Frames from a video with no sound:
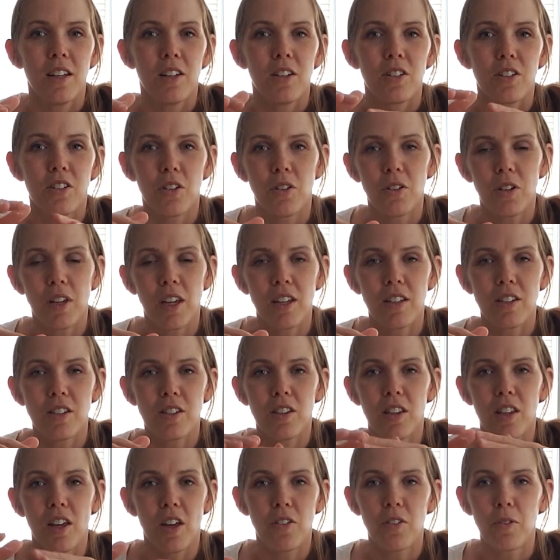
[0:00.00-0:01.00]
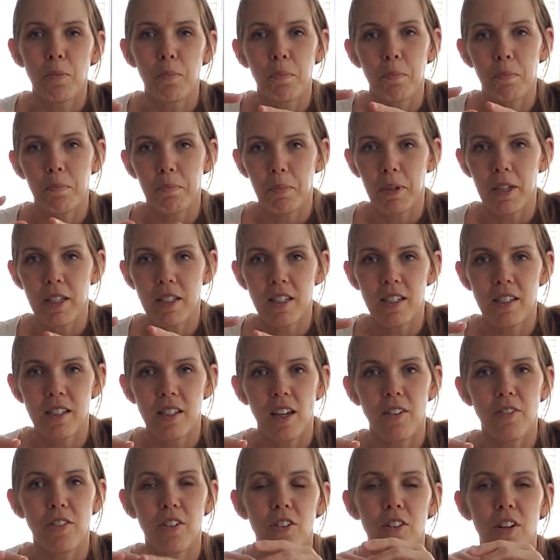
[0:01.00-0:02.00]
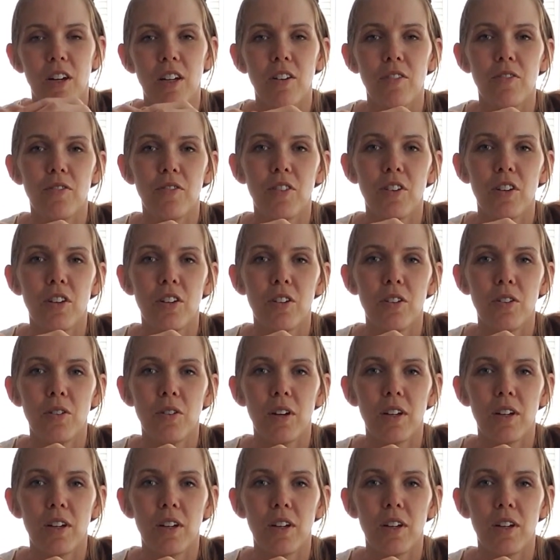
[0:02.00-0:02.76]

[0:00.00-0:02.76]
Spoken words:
showcase the other pieces I've created for you.